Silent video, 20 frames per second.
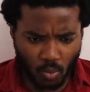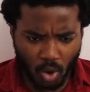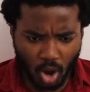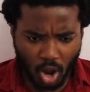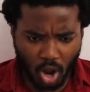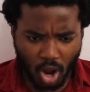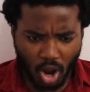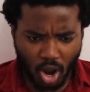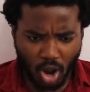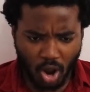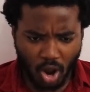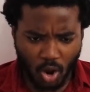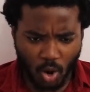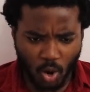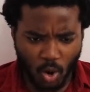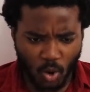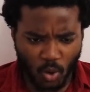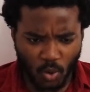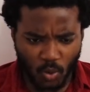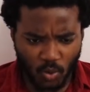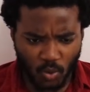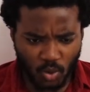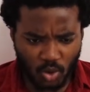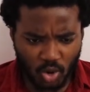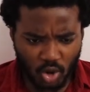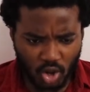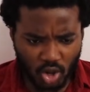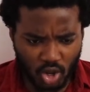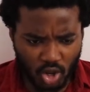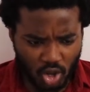Whoa.
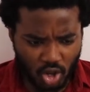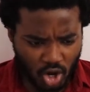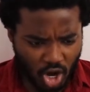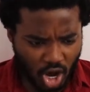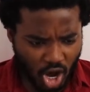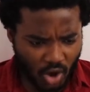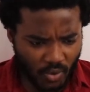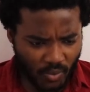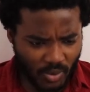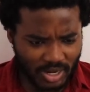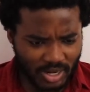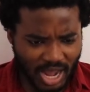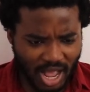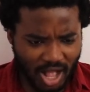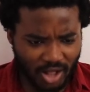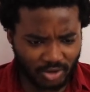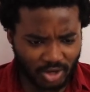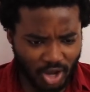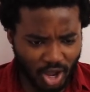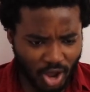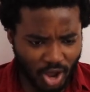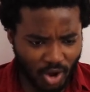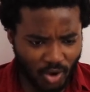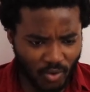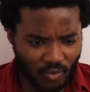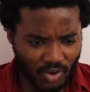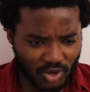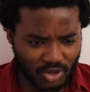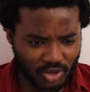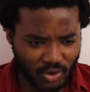Whoa
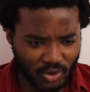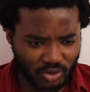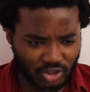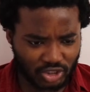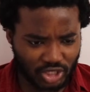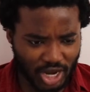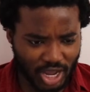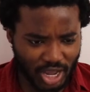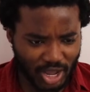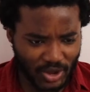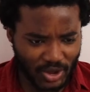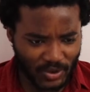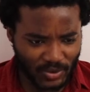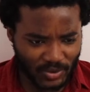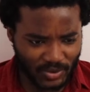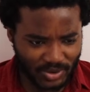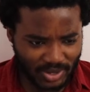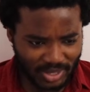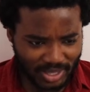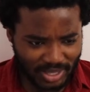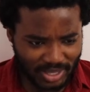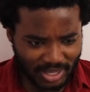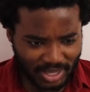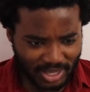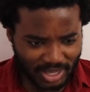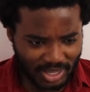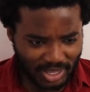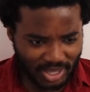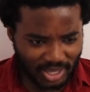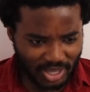sir, will you chill?
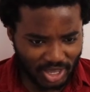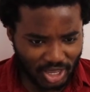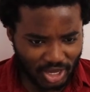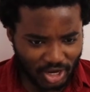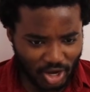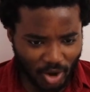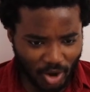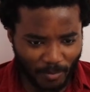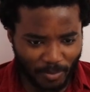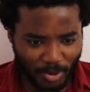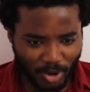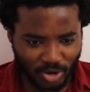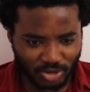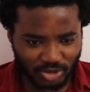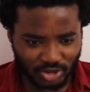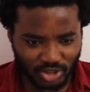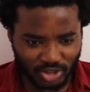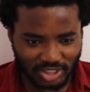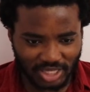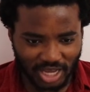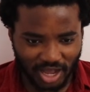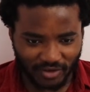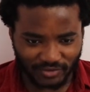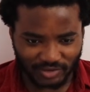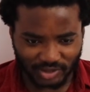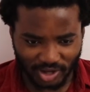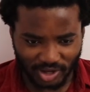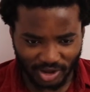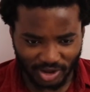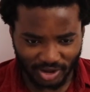Compose
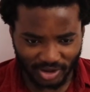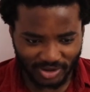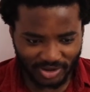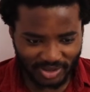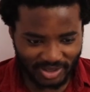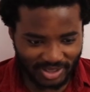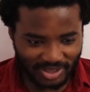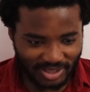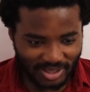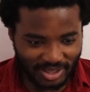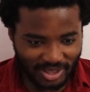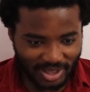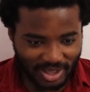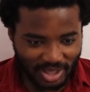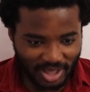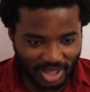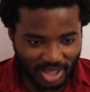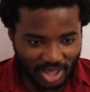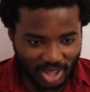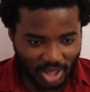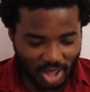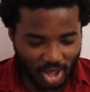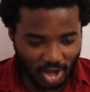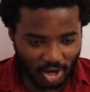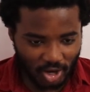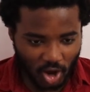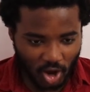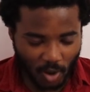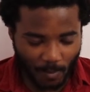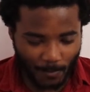yourself, sir.
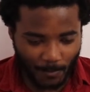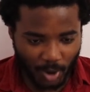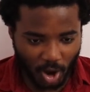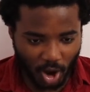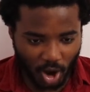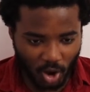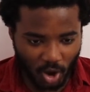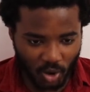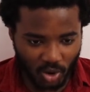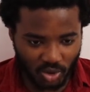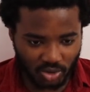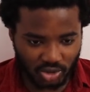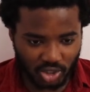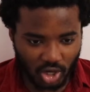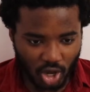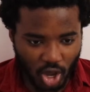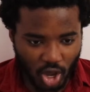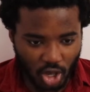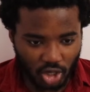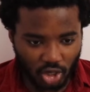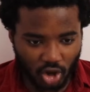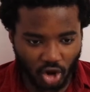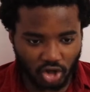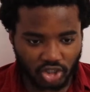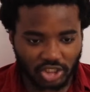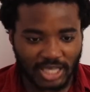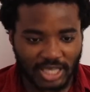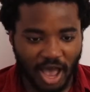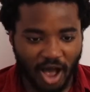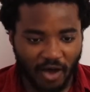Compose
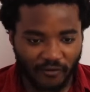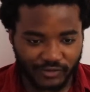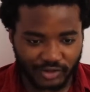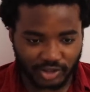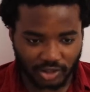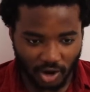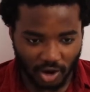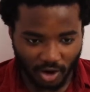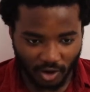yourself, sir.